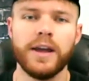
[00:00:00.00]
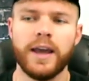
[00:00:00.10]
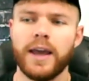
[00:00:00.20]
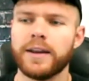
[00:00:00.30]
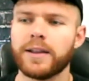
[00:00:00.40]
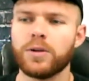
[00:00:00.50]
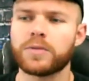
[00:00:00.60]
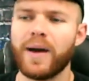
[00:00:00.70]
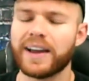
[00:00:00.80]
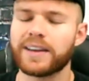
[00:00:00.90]
And I
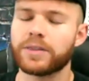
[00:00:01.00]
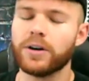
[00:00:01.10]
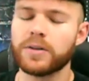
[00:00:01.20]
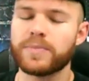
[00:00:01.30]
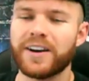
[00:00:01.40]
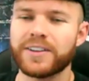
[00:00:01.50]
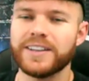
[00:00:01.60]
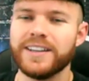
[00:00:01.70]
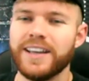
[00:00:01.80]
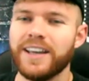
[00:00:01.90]
looked back and thought about
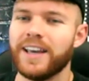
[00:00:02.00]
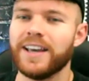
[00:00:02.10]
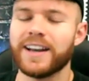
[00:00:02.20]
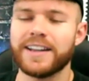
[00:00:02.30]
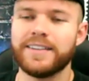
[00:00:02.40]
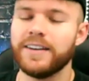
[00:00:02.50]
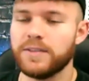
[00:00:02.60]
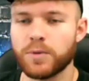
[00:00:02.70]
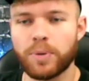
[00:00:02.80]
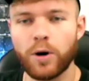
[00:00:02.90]
it and I didn't
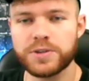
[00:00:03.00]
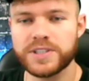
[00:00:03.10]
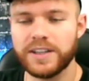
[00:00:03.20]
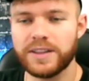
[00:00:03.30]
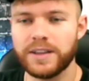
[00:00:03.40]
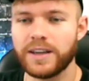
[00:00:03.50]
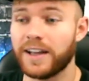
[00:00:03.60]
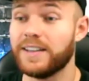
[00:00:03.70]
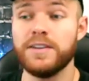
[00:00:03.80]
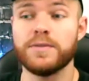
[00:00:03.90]
even post anything.
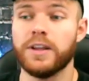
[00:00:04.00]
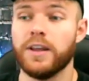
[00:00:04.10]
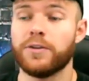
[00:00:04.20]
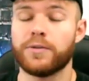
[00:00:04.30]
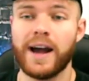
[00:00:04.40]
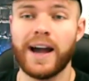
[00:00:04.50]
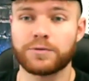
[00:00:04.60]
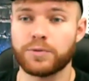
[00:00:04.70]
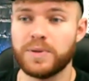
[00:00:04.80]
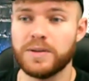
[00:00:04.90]
I didn't even
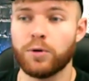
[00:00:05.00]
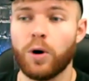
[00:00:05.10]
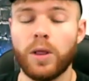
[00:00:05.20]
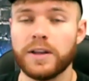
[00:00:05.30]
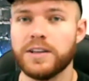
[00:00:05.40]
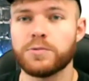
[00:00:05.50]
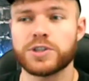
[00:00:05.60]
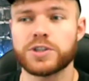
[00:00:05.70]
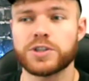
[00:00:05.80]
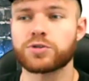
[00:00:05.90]
interact with people. All I did
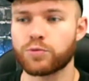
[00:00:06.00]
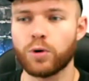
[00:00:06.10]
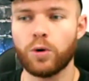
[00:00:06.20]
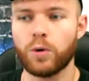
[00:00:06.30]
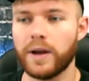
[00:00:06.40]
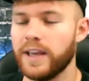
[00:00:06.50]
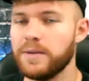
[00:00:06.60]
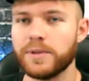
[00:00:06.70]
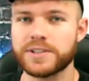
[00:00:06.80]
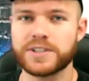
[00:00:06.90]
was just scroll
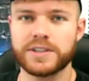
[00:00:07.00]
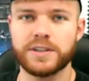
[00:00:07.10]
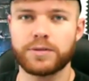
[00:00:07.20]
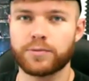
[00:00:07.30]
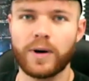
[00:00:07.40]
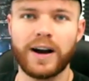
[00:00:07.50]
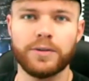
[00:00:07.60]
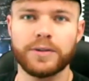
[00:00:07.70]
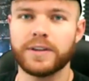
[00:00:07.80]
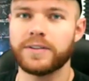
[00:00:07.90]
aimlessly
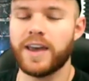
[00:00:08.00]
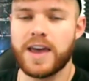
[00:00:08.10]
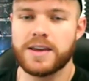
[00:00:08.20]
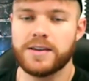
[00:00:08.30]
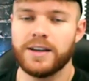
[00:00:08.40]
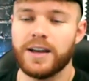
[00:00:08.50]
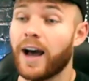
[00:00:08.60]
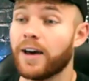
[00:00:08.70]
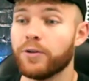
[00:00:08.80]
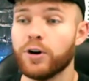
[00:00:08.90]
throughout the day.
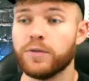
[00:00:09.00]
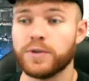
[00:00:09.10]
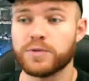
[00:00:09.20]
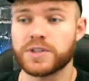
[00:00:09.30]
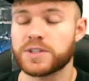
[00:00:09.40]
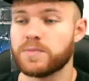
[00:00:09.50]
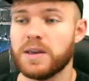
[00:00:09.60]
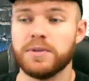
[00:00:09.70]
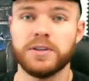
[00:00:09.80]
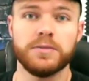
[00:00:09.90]
I don't know if it was just
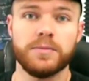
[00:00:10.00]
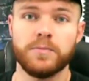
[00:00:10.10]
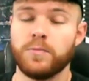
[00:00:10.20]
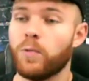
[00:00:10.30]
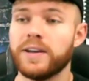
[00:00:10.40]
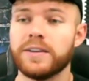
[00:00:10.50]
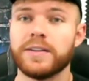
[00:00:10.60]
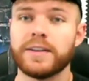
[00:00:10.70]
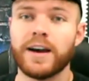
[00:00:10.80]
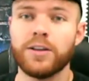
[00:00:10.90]
maybe waiting
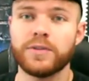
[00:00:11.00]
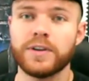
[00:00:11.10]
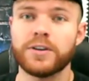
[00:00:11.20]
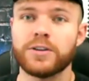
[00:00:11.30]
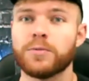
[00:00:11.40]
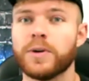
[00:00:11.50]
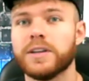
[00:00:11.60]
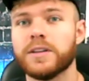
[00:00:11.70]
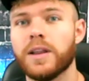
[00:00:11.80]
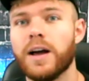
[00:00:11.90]
in the elevator,
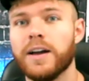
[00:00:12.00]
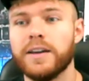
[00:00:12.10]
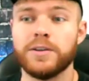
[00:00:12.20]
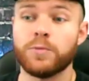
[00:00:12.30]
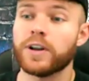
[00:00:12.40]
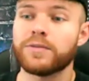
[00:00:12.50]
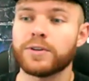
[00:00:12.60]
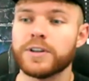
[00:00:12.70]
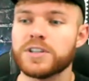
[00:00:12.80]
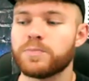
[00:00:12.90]
waiting in line,
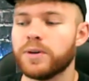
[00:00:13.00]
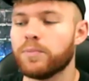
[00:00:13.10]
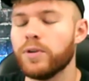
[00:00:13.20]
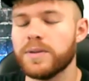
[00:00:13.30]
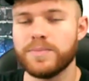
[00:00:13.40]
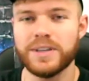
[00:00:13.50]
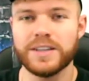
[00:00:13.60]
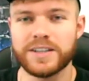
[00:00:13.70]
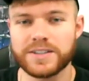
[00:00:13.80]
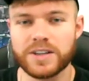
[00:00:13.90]
whatever it is. But point
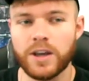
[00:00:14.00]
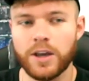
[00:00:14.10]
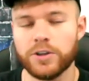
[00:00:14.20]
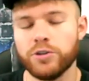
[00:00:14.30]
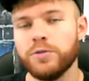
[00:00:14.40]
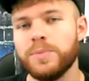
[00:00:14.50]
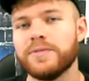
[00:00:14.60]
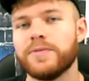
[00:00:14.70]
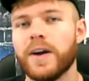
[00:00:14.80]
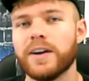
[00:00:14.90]
being is you'd be
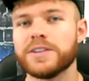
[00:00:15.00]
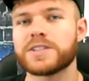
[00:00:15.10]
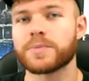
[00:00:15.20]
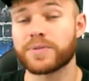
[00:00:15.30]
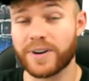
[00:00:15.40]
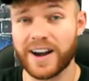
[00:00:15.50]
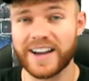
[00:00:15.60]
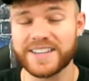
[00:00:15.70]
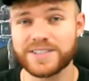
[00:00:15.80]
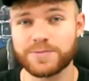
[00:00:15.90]
very
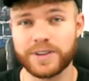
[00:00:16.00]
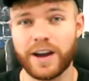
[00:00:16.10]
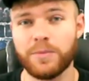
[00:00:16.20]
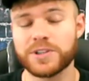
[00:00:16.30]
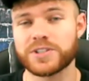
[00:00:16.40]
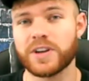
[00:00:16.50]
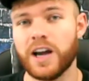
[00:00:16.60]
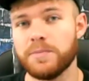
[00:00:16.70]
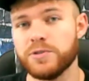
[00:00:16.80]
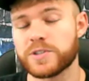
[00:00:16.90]
surprised with how much
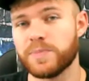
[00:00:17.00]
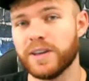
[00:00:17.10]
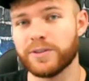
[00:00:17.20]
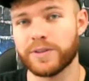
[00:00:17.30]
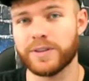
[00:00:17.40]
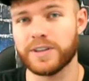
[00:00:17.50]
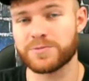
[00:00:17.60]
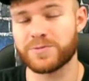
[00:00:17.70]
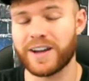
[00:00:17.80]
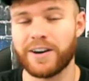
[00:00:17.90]
time you spend on
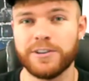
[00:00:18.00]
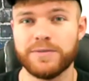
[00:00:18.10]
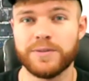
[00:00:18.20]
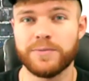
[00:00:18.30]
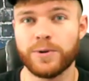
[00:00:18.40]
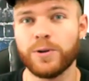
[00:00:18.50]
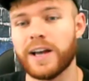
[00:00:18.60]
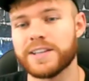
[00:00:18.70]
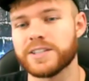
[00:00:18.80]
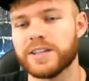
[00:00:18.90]
things without even
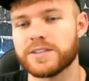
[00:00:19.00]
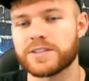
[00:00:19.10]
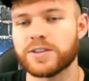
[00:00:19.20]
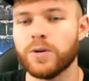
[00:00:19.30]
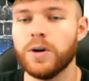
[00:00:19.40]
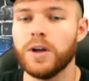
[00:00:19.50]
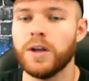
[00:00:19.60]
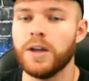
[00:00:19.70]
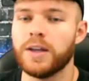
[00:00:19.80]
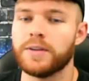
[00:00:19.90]
realizing it. So
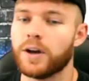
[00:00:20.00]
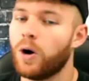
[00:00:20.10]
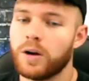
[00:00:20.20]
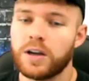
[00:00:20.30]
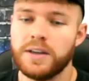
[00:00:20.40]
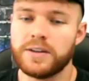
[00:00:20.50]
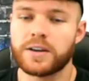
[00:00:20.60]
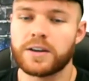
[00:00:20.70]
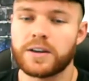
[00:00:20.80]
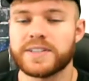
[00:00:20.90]
it all kind of
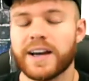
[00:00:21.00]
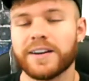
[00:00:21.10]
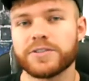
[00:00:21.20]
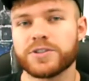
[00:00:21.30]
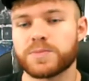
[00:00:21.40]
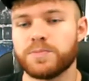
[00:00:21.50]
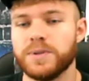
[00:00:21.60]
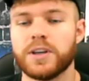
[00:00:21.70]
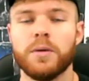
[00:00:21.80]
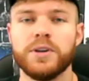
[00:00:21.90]
comes down to just
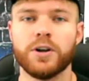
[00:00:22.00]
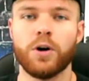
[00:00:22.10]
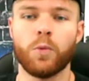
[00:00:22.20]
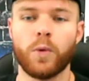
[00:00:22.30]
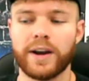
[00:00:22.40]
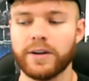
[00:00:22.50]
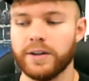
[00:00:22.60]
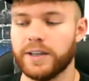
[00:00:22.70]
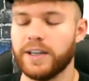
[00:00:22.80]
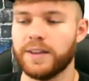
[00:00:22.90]
becoming
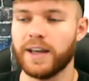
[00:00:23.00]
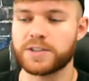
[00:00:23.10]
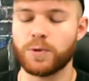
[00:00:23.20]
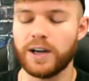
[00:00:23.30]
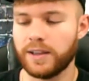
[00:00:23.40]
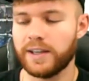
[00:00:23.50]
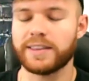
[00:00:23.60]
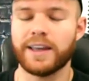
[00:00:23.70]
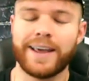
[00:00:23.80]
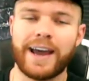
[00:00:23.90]
aware. And that's why I
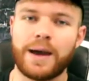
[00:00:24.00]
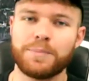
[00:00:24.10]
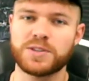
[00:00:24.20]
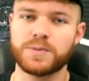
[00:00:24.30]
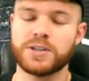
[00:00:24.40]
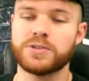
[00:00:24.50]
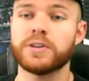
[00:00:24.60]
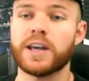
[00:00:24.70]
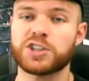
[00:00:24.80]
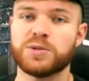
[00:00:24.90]
like that app, is because you
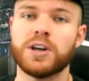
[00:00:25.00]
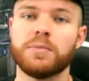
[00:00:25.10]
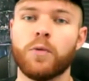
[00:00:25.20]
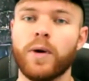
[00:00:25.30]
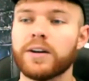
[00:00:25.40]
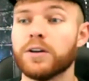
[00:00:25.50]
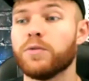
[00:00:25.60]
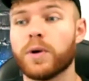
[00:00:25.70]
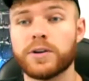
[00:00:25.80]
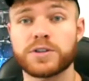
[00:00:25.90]
can actually become aware
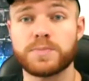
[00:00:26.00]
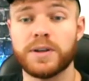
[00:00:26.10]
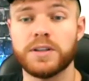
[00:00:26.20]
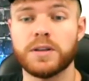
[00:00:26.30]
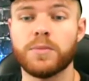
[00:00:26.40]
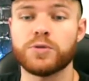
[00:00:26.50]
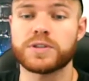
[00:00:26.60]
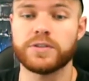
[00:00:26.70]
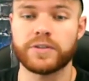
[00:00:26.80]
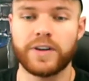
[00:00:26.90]
of where you're spending the
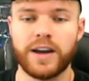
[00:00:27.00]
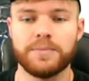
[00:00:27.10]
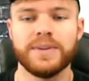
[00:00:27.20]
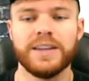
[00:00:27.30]
most of your time.